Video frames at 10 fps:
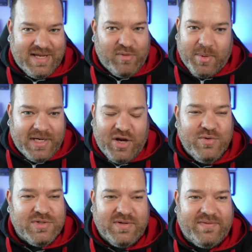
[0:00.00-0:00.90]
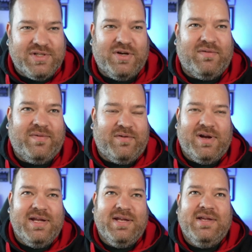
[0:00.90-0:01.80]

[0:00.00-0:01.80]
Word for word: Everybody knows a photographer, right?